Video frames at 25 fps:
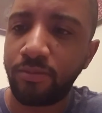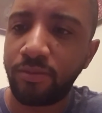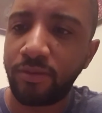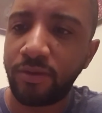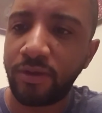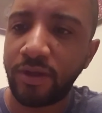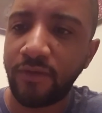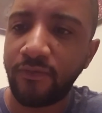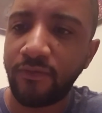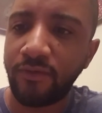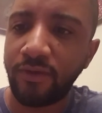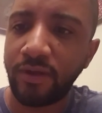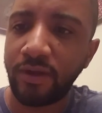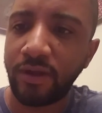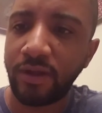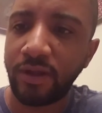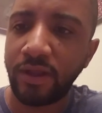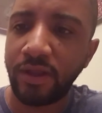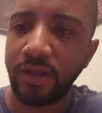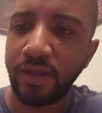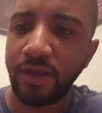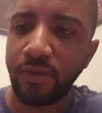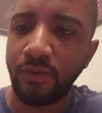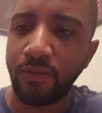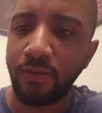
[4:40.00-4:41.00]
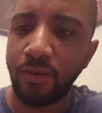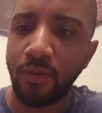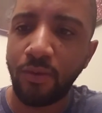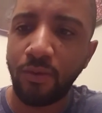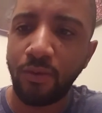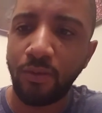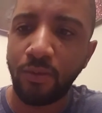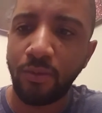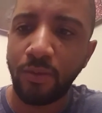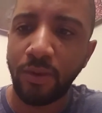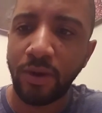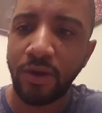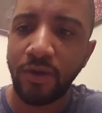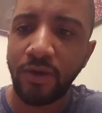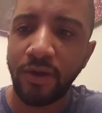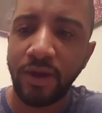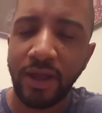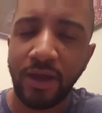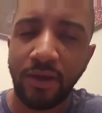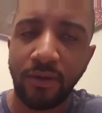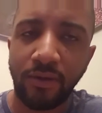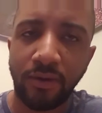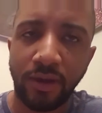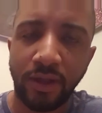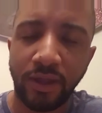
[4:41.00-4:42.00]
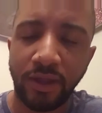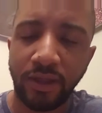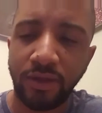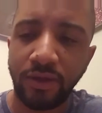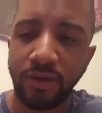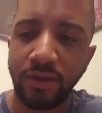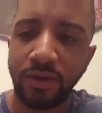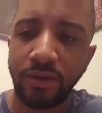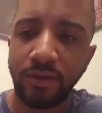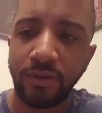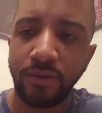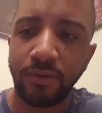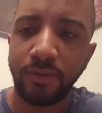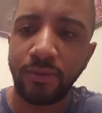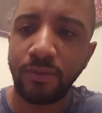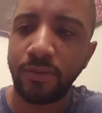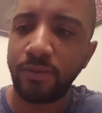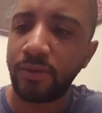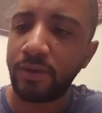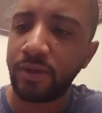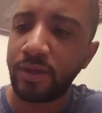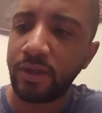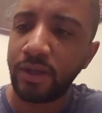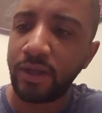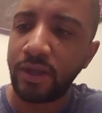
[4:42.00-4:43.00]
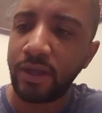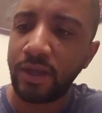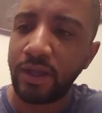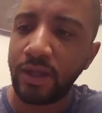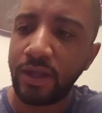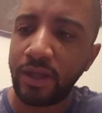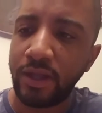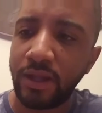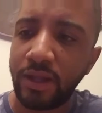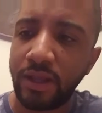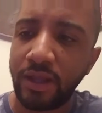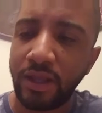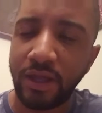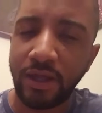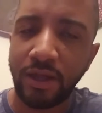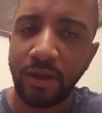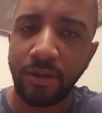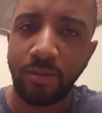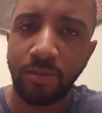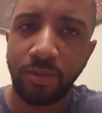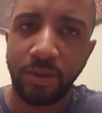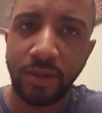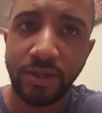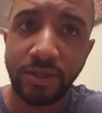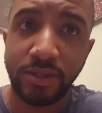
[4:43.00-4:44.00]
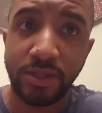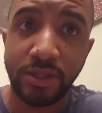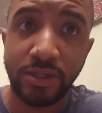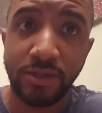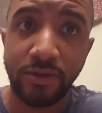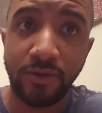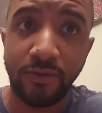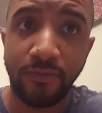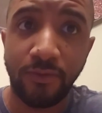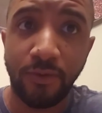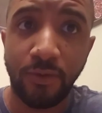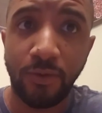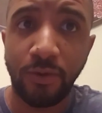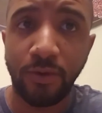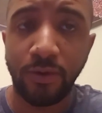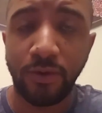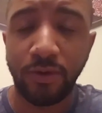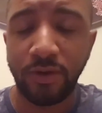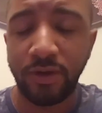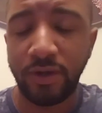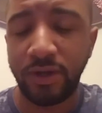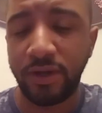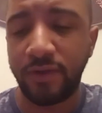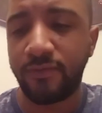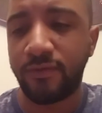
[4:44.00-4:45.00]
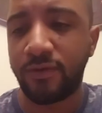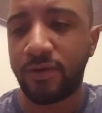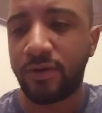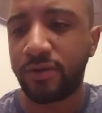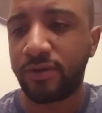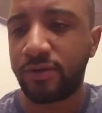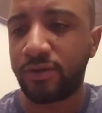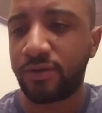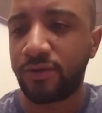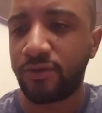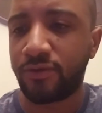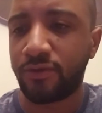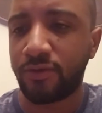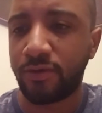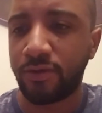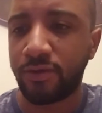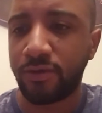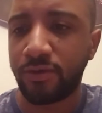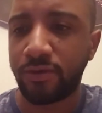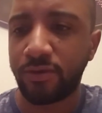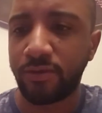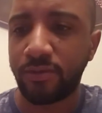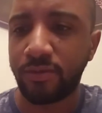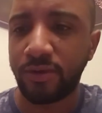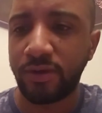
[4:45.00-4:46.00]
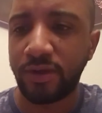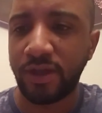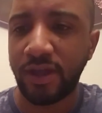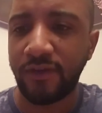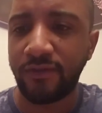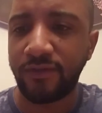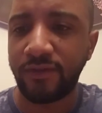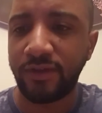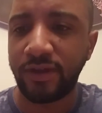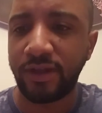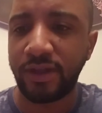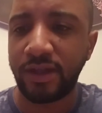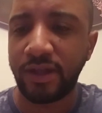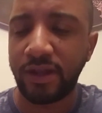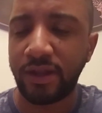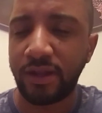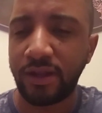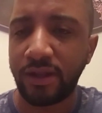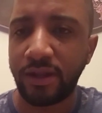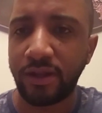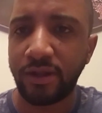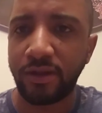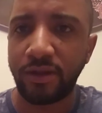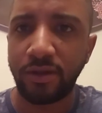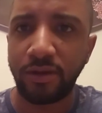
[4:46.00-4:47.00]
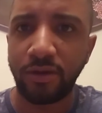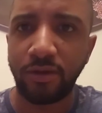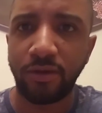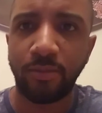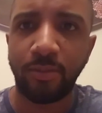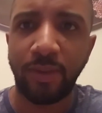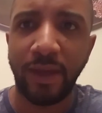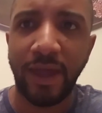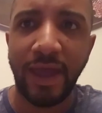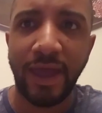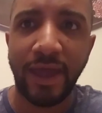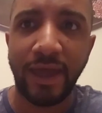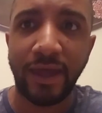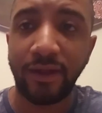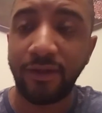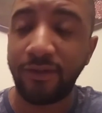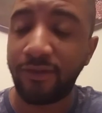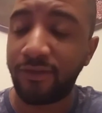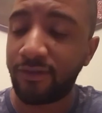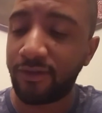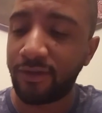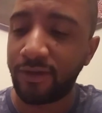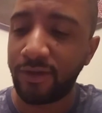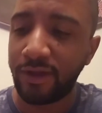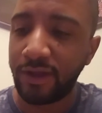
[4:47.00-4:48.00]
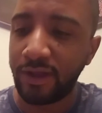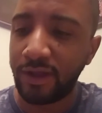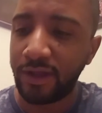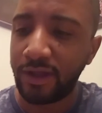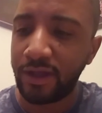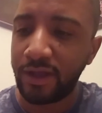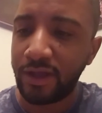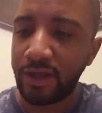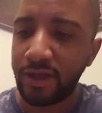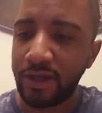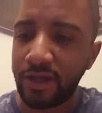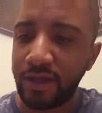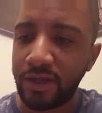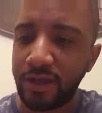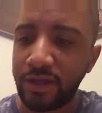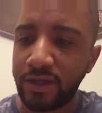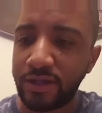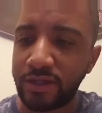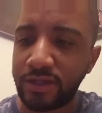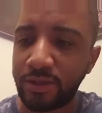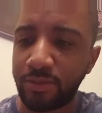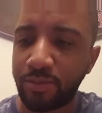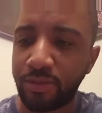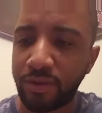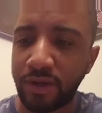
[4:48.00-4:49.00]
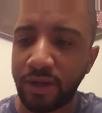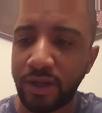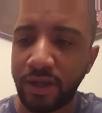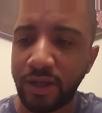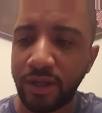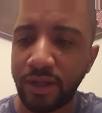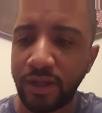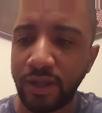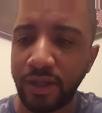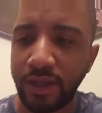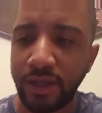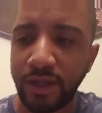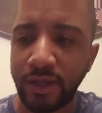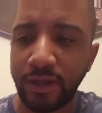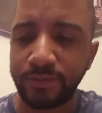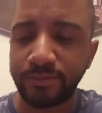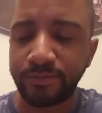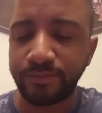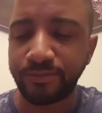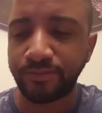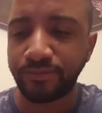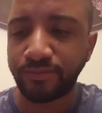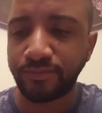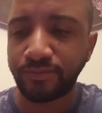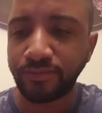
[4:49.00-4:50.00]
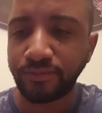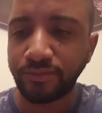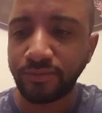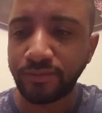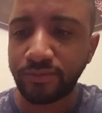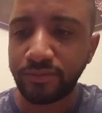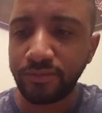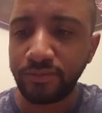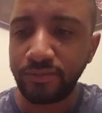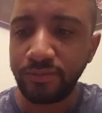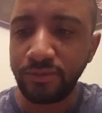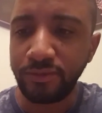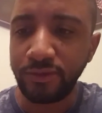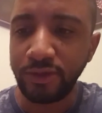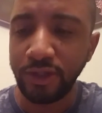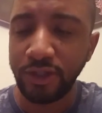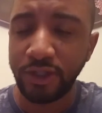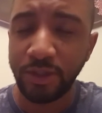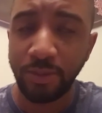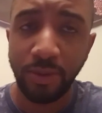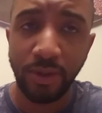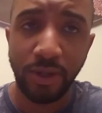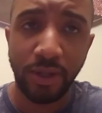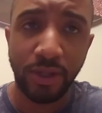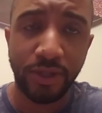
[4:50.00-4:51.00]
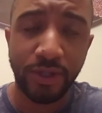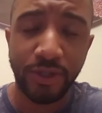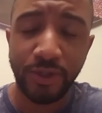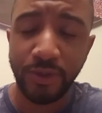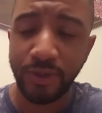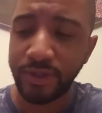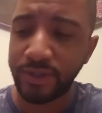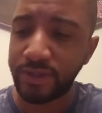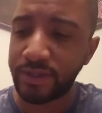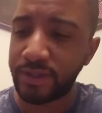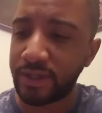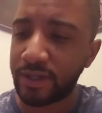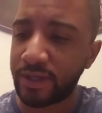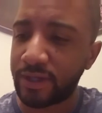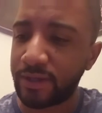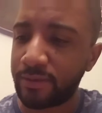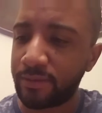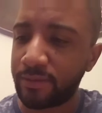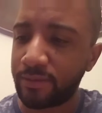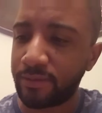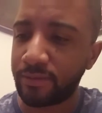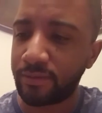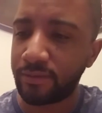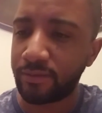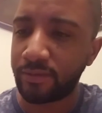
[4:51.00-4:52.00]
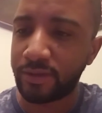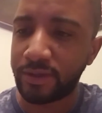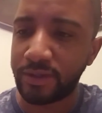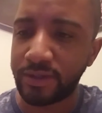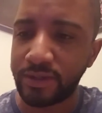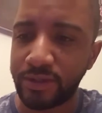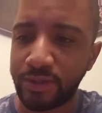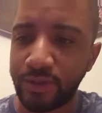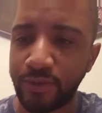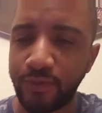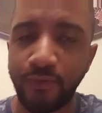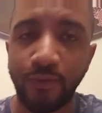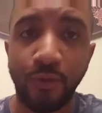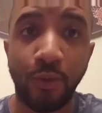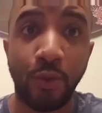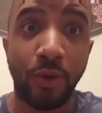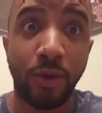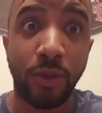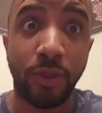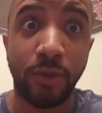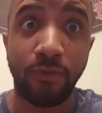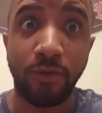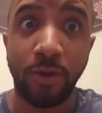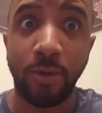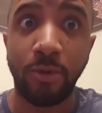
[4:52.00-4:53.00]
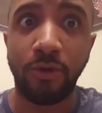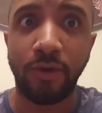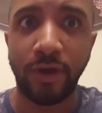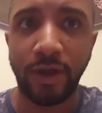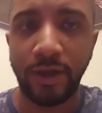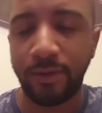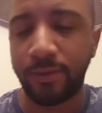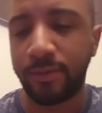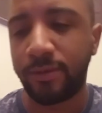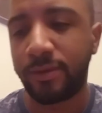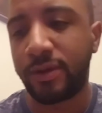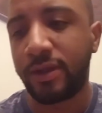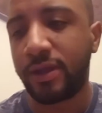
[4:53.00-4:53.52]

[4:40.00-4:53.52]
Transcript: Definitely won't wear it out like you do the PlayStation 4 default controller, where you have to get little pads to put on the joystick because you've worn the rubber out.